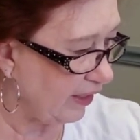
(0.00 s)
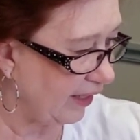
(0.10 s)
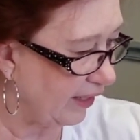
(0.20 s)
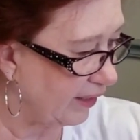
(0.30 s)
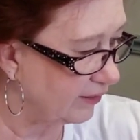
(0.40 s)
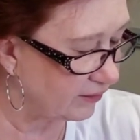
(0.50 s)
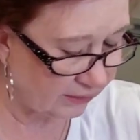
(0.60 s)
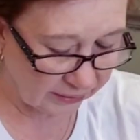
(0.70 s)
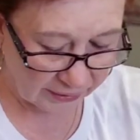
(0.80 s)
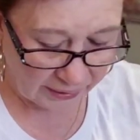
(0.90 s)
And
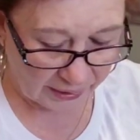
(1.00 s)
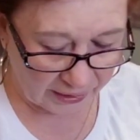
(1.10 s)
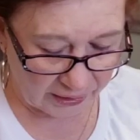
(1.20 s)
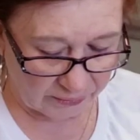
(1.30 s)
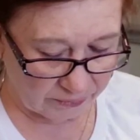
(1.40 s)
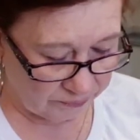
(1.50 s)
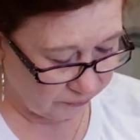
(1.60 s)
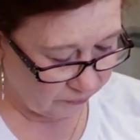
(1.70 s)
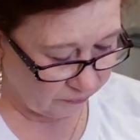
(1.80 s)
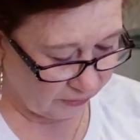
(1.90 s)

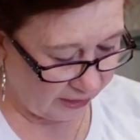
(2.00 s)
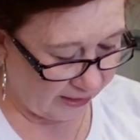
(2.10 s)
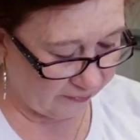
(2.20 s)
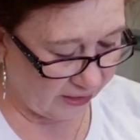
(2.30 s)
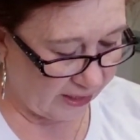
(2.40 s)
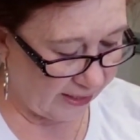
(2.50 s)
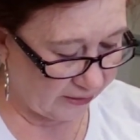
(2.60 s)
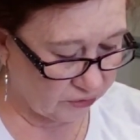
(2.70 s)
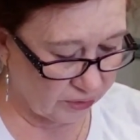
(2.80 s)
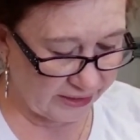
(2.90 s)
I've
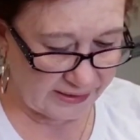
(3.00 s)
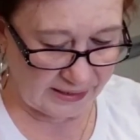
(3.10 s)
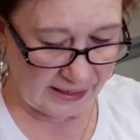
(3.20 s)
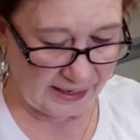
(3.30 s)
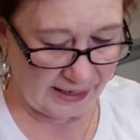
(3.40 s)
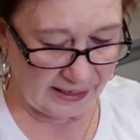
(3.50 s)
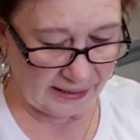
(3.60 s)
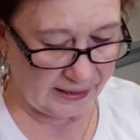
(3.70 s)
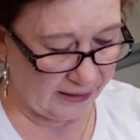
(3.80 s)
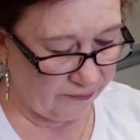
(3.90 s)
got Crazy
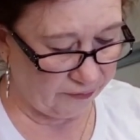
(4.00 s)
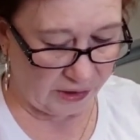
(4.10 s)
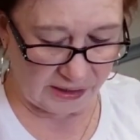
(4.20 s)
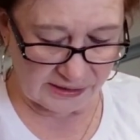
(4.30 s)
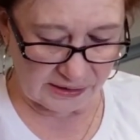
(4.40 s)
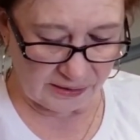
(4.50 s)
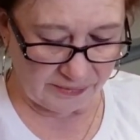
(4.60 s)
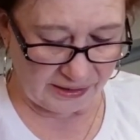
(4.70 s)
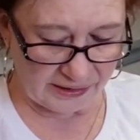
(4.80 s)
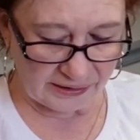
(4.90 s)
Annie Floss of the
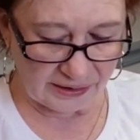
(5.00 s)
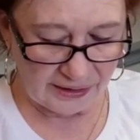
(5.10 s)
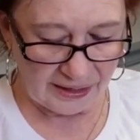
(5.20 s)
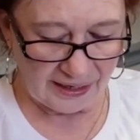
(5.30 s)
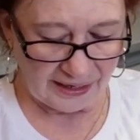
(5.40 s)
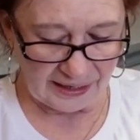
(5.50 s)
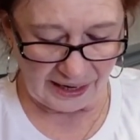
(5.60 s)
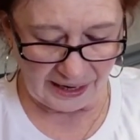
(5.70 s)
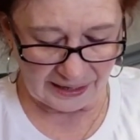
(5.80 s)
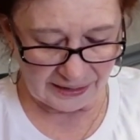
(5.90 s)
Month. And
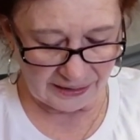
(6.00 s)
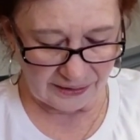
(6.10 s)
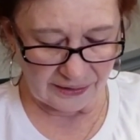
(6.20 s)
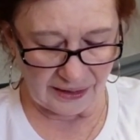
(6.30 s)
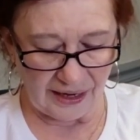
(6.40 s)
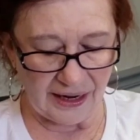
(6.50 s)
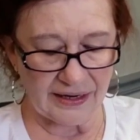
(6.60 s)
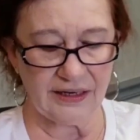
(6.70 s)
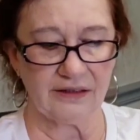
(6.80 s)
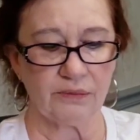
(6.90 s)
I
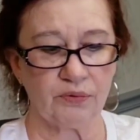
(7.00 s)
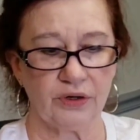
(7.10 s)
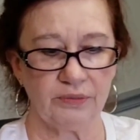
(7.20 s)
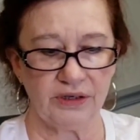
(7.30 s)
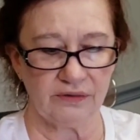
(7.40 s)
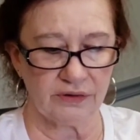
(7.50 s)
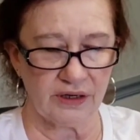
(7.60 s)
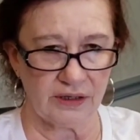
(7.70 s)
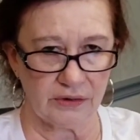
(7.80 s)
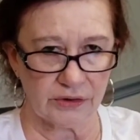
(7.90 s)
get the primitive
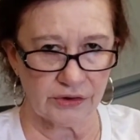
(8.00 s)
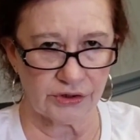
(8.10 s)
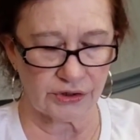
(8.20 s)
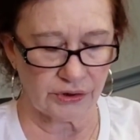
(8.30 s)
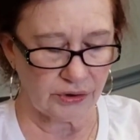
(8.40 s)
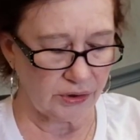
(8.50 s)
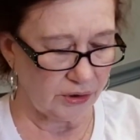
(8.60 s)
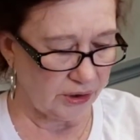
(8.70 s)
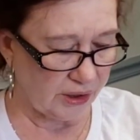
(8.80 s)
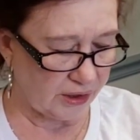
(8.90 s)
colors
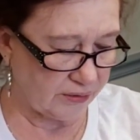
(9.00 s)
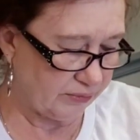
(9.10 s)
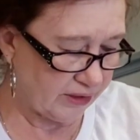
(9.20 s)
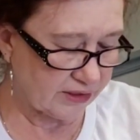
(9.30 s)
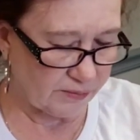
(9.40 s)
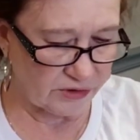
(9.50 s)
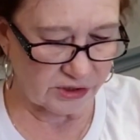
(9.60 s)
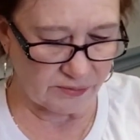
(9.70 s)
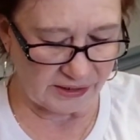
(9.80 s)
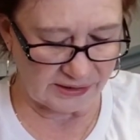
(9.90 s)
because
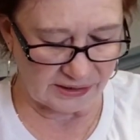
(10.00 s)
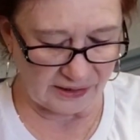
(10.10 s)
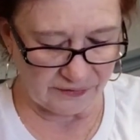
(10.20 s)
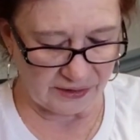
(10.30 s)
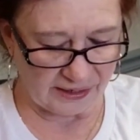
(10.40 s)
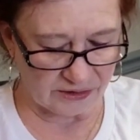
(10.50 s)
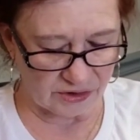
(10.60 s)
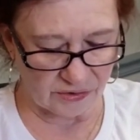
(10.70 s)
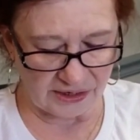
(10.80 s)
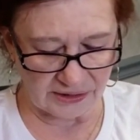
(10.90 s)
most of my stuff that I
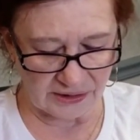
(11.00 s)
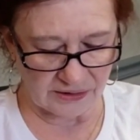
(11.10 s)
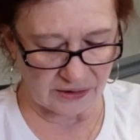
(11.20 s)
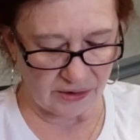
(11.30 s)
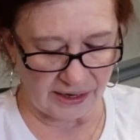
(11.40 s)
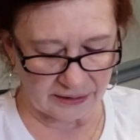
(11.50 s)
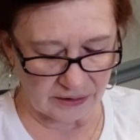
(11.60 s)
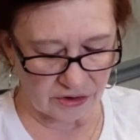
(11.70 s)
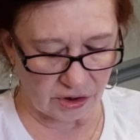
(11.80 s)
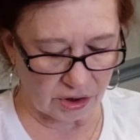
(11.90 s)
do, I tend to like
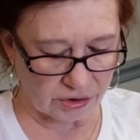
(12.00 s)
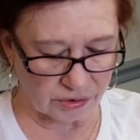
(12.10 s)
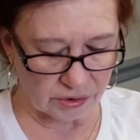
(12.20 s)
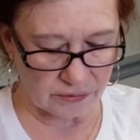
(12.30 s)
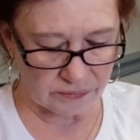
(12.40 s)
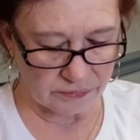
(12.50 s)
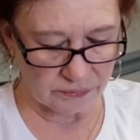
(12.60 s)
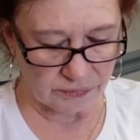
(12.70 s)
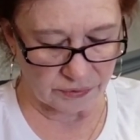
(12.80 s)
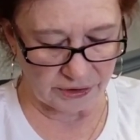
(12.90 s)
the darker
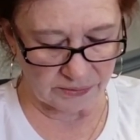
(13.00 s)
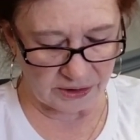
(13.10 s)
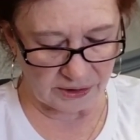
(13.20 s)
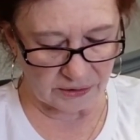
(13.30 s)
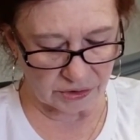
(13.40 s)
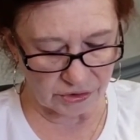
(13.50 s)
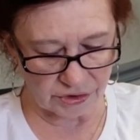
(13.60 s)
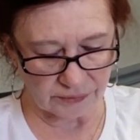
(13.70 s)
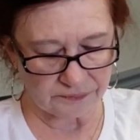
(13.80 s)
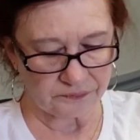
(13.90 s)
prim colors.